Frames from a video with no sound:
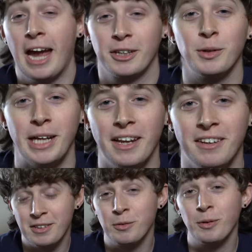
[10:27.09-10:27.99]
an actual ad.
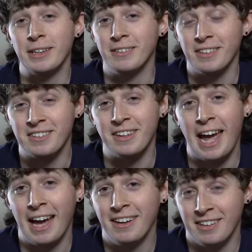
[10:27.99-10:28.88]
This is real. It's an
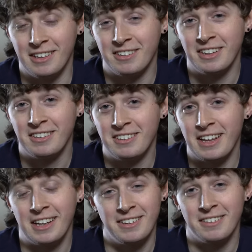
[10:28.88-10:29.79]
ad. It's 60
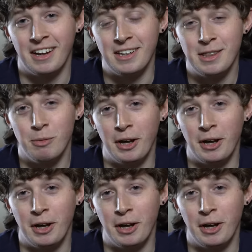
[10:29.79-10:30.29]
seconds. I need the